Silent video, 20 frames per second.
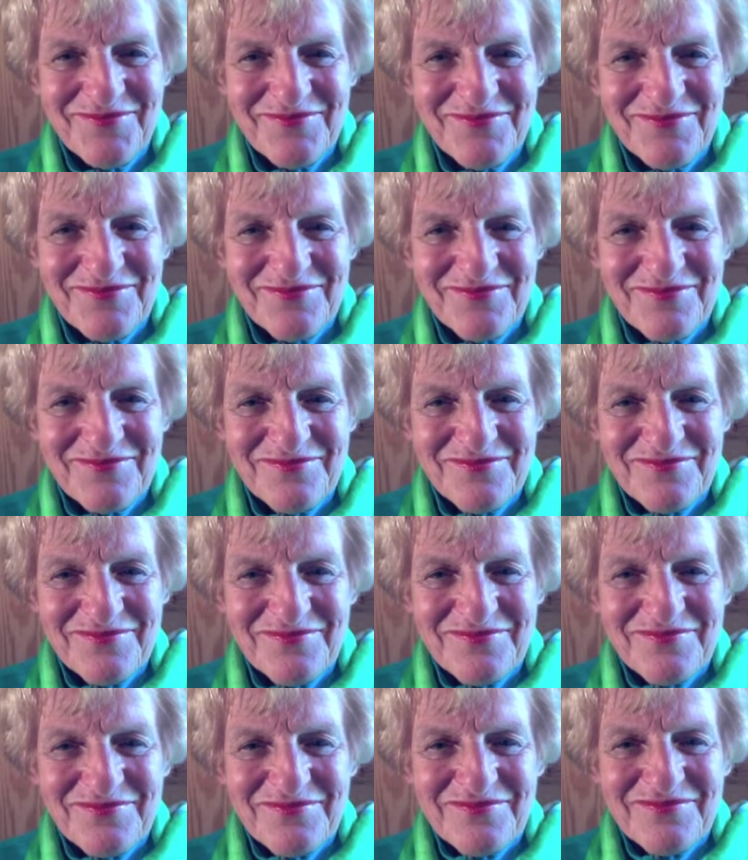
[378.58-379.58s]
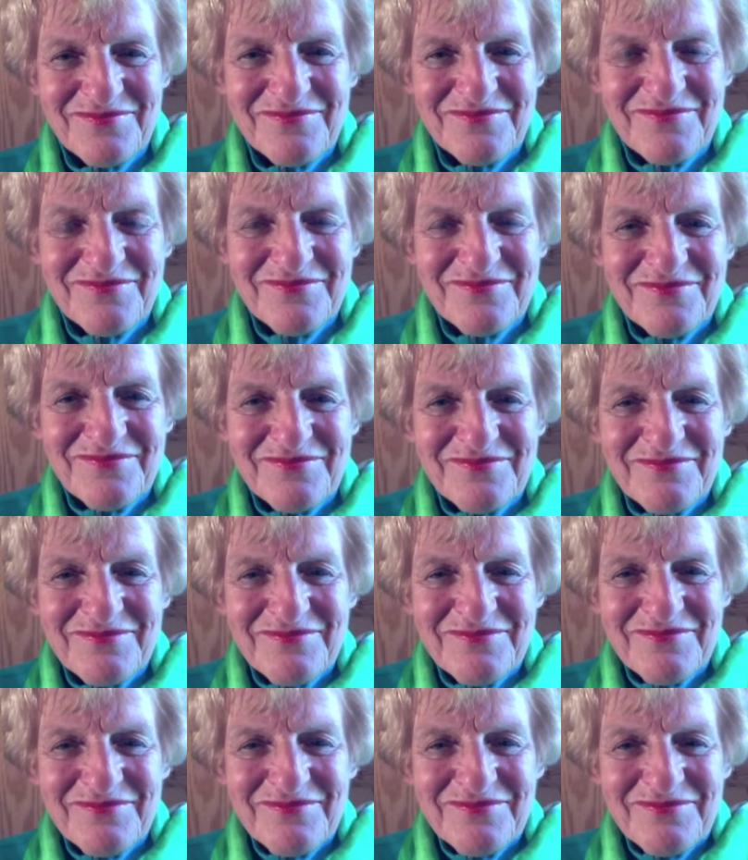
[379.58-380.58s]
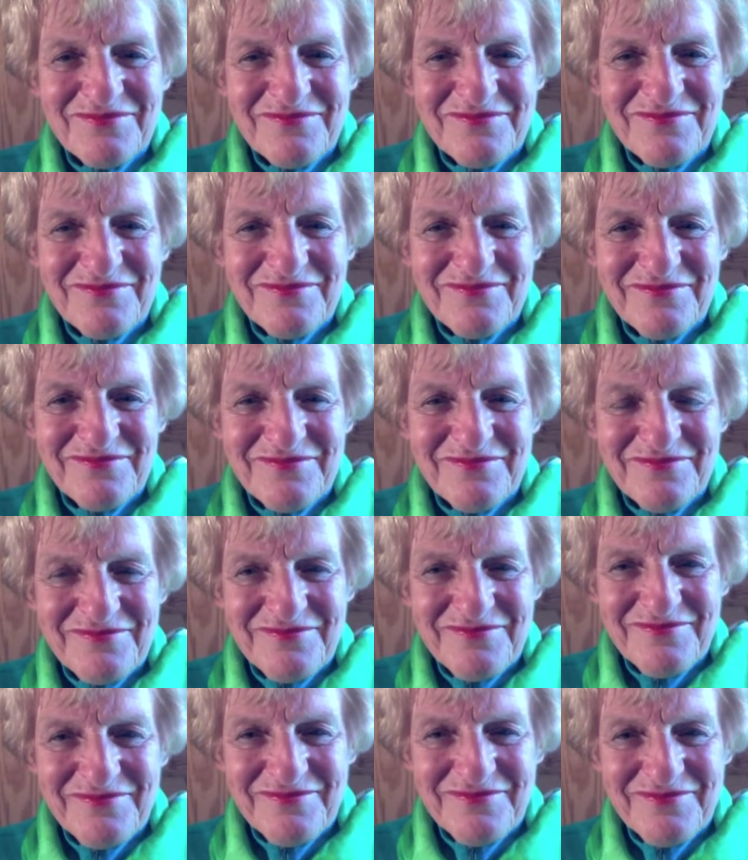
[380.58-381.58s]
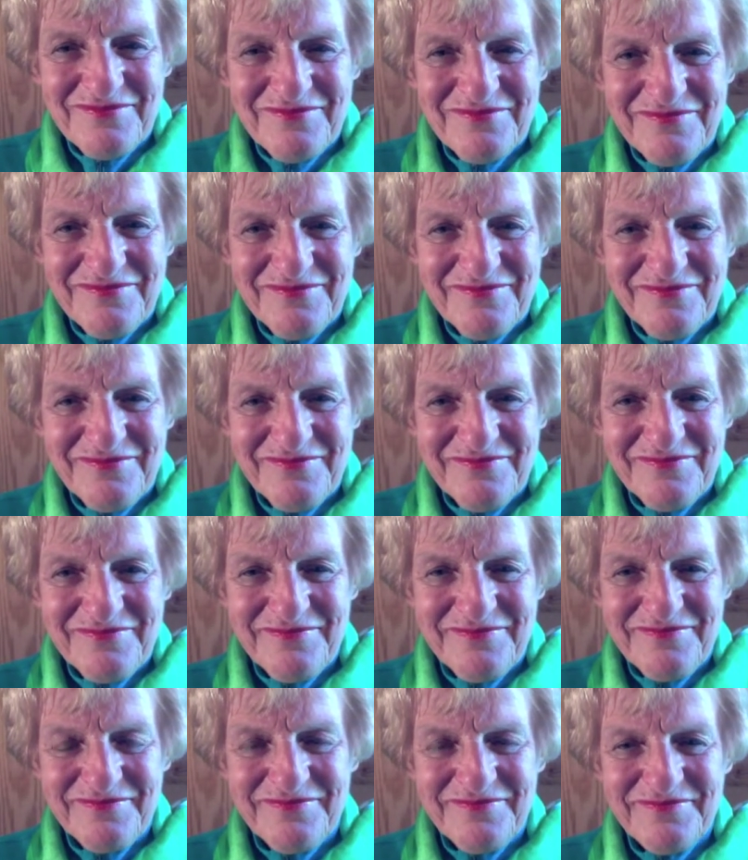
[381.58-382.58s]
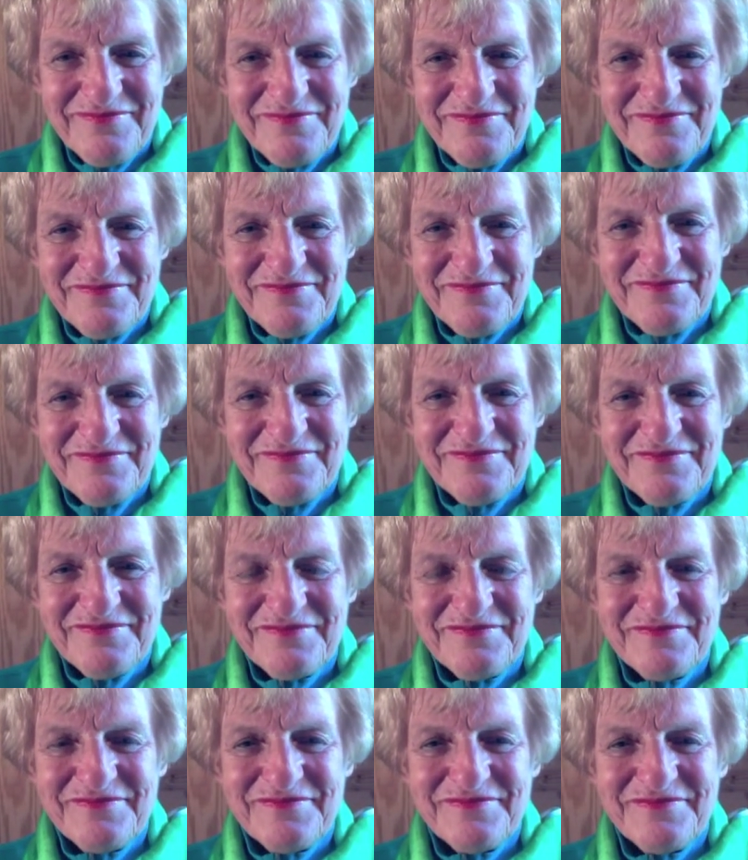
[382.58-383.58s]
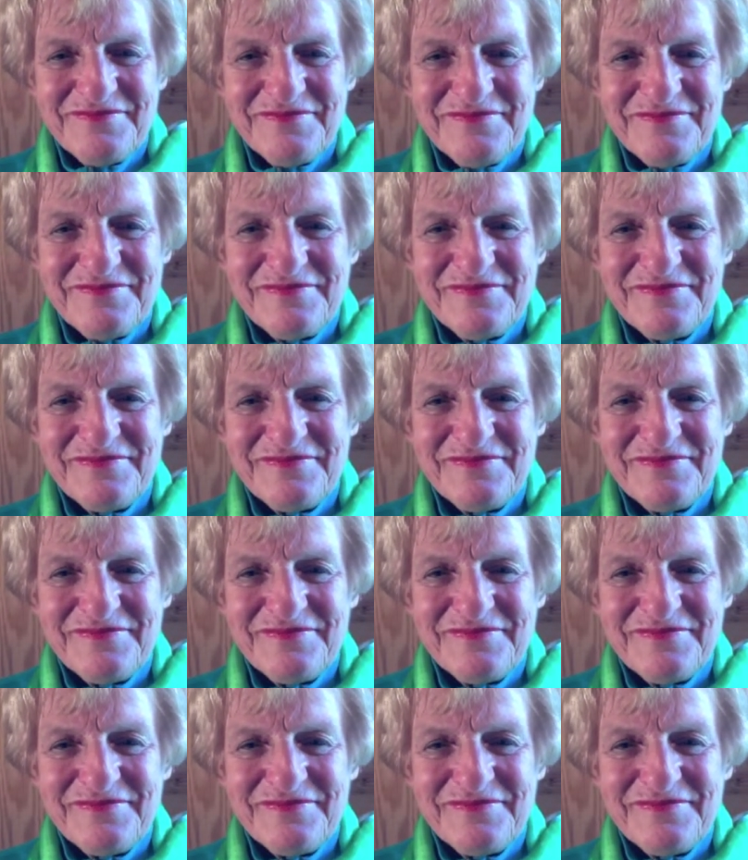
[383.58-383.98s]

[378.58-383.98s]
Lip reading: No one is speaking in this clip.